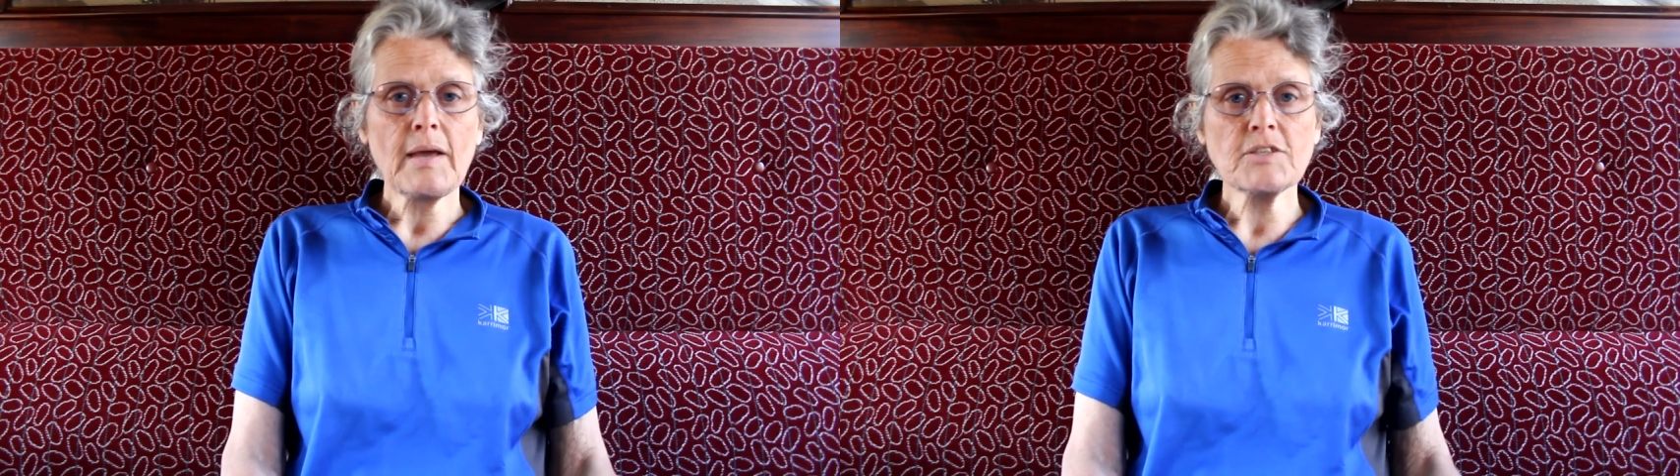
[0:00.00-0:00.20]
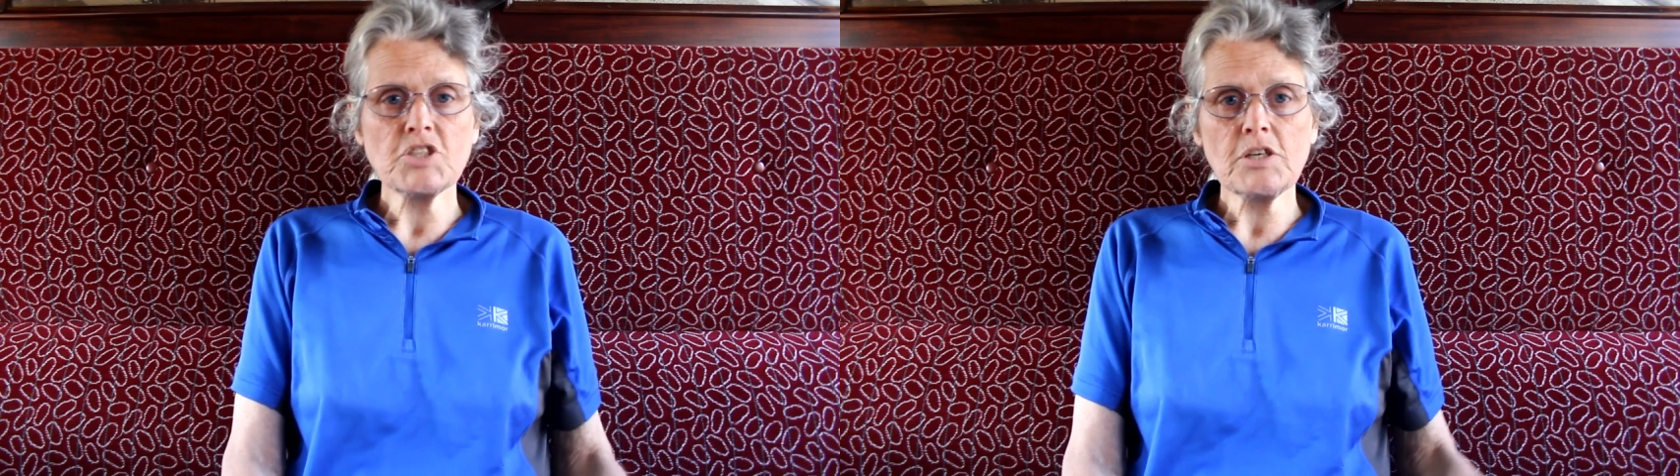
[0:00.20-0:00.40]

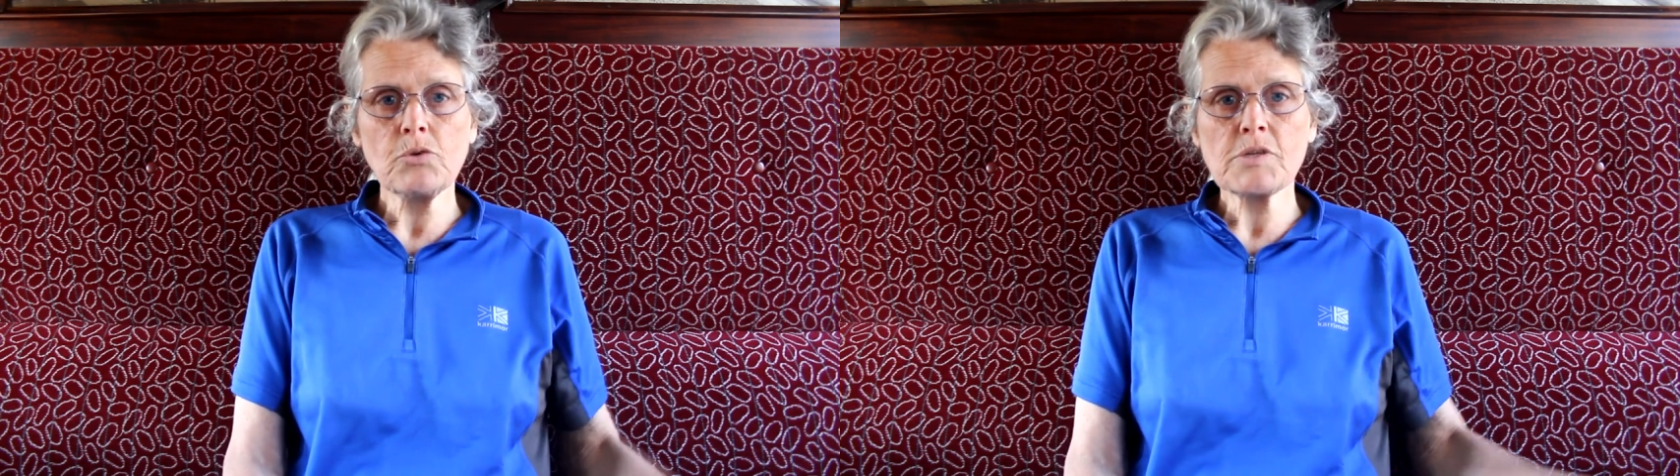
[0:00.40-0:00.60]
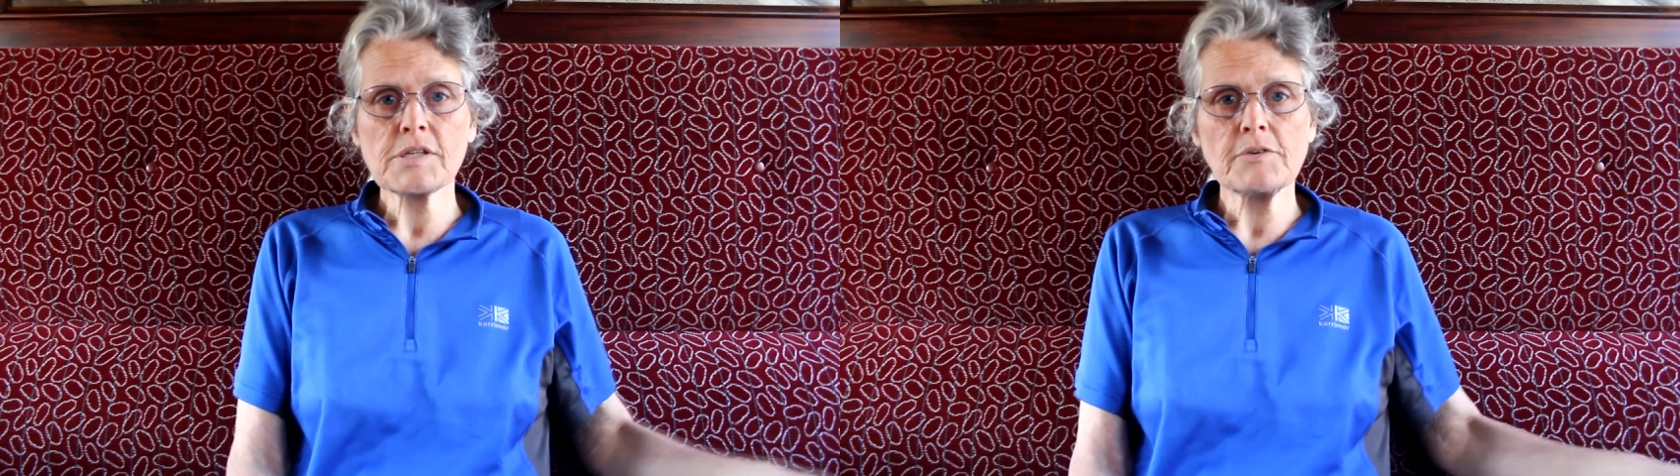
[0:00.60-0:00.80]
and she
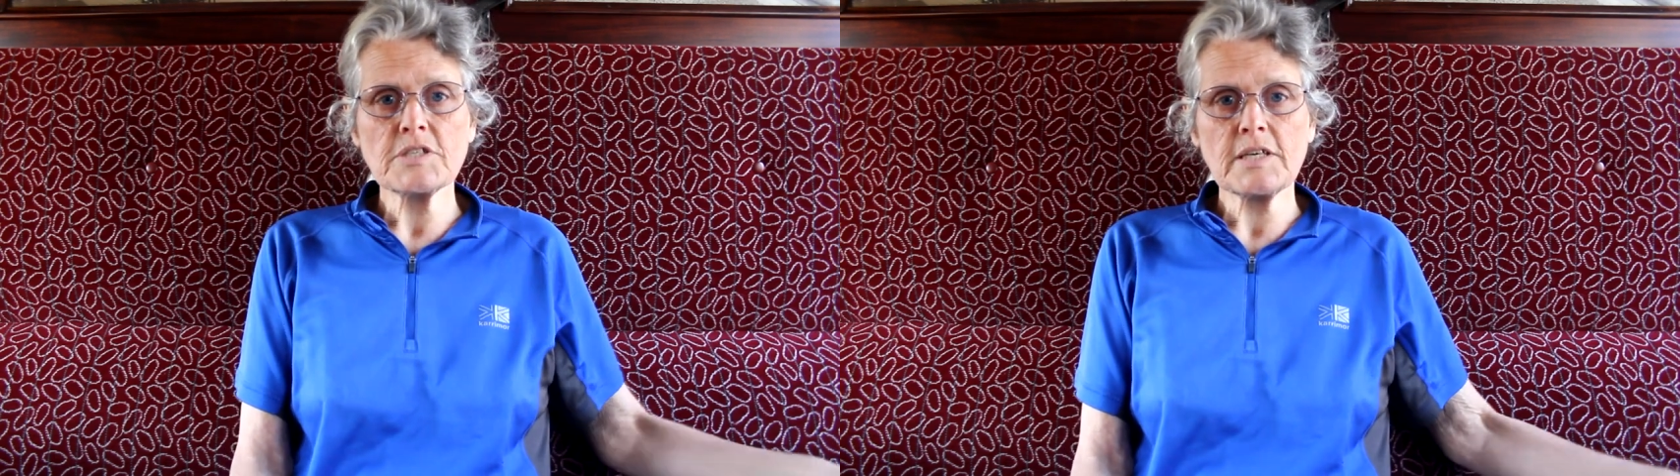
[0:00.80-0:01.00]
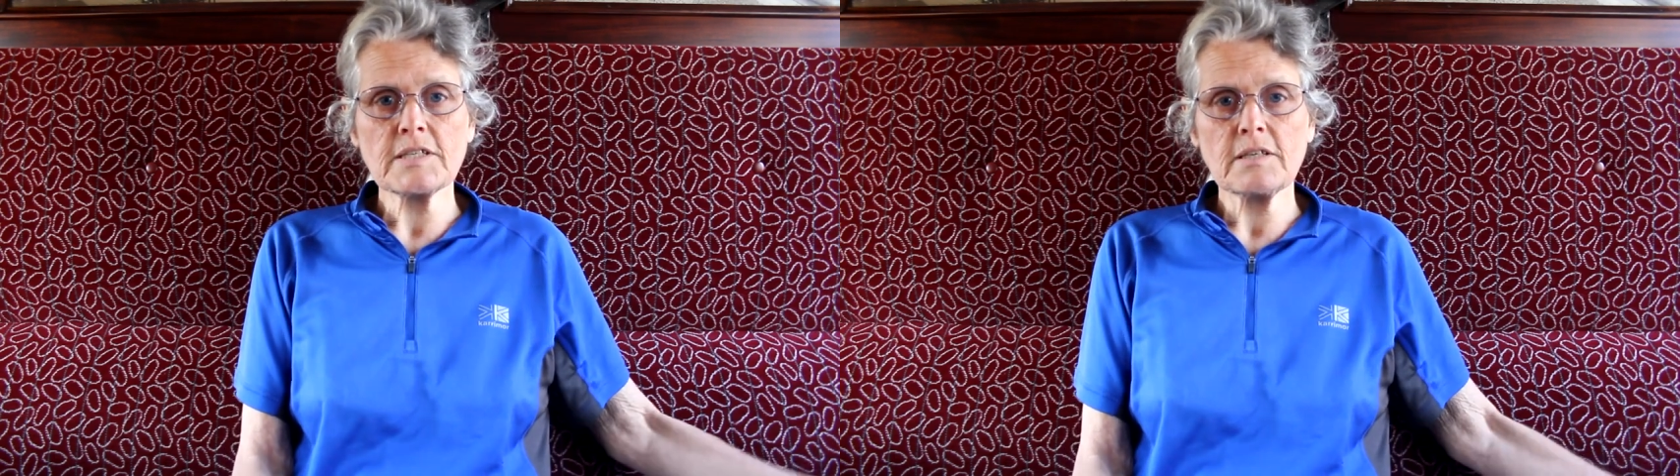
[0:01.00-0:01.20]
also
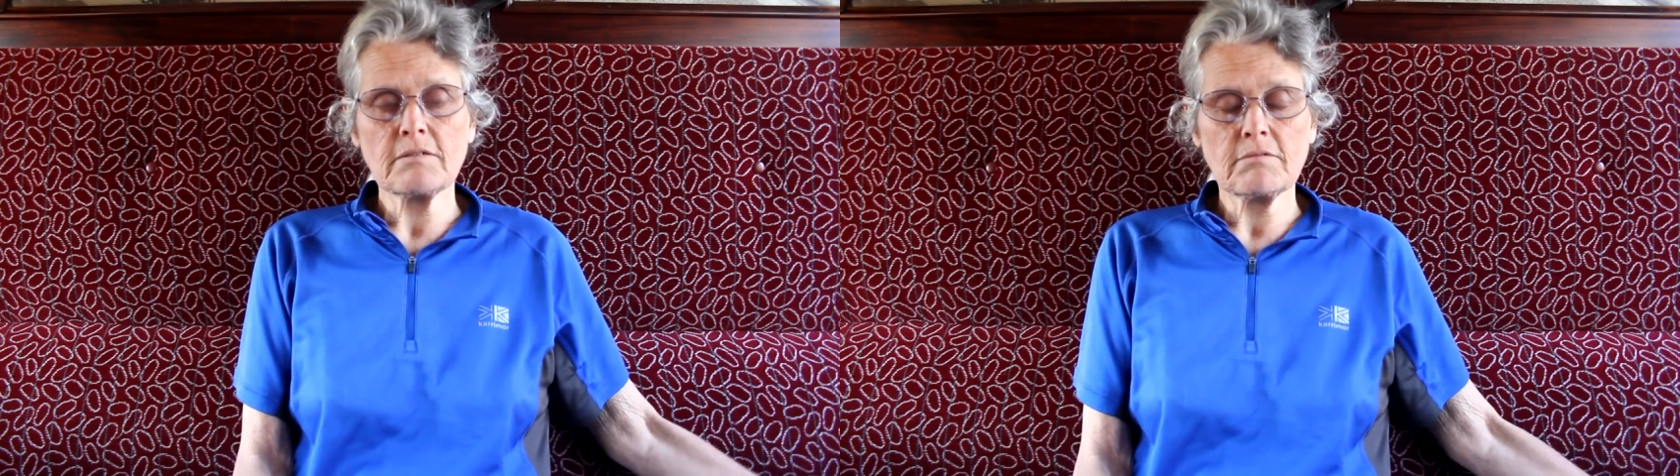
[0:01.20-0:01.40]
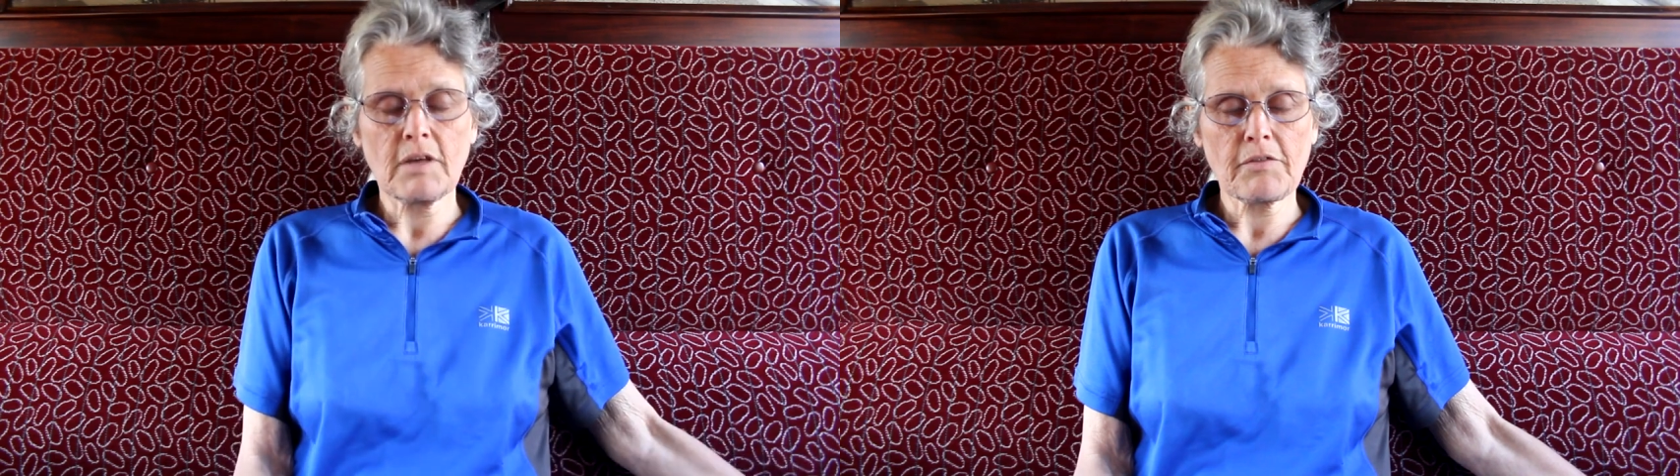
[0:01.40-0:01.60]
did
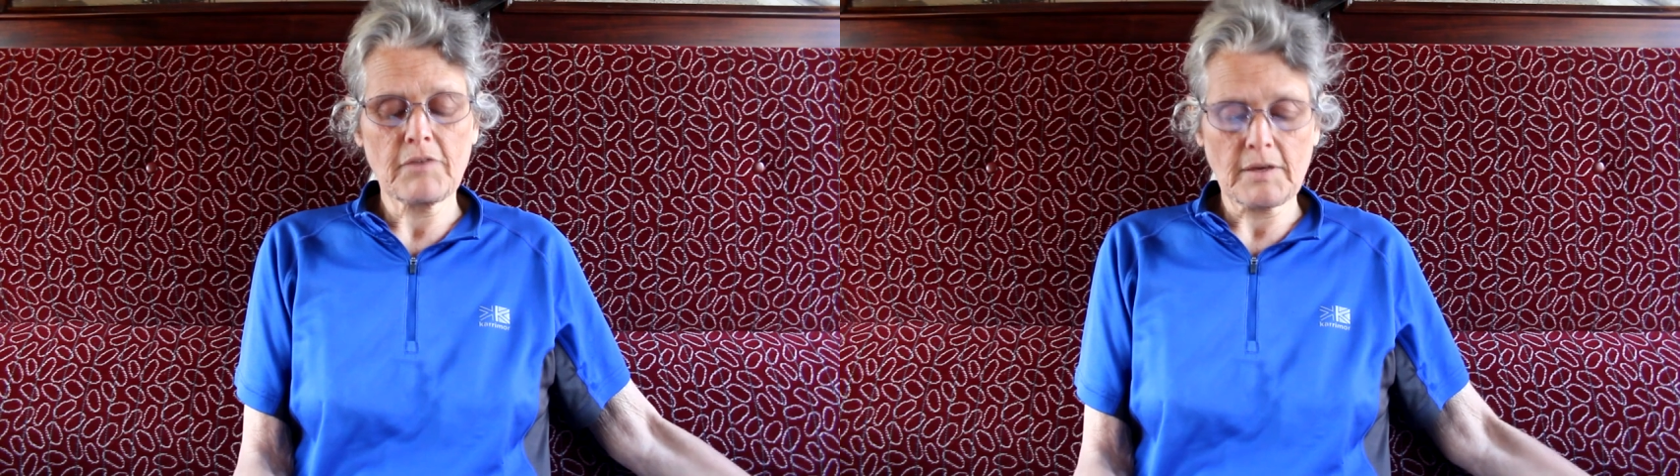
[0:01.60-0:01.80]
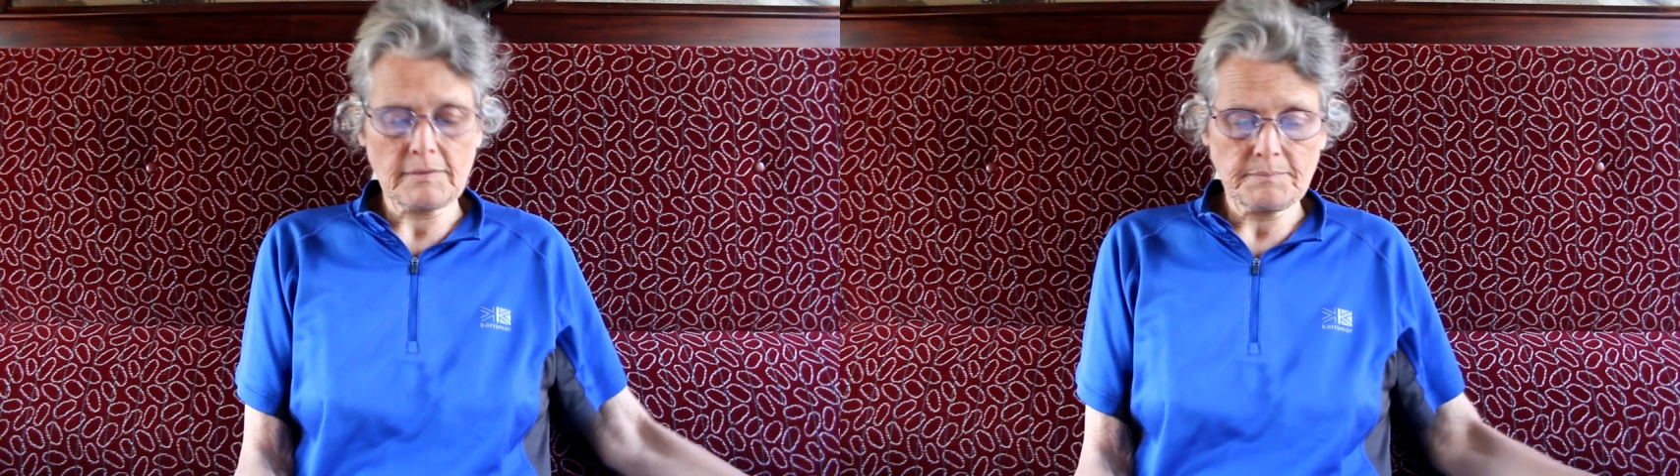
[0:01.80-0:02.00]

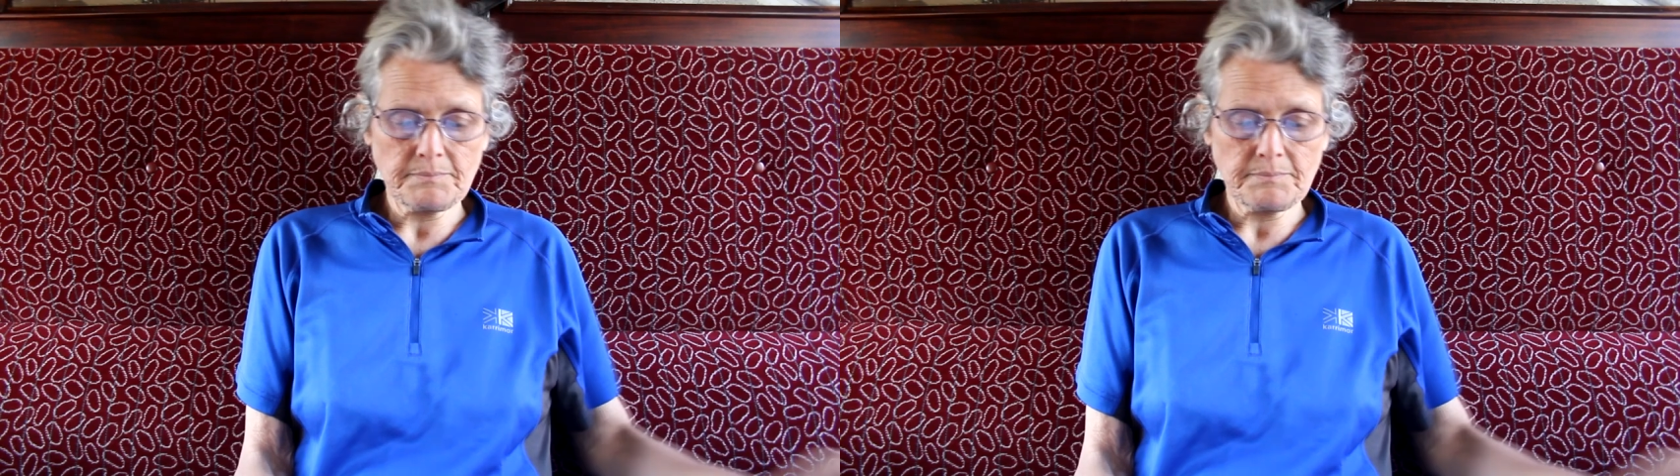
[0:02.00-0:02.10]
nothing.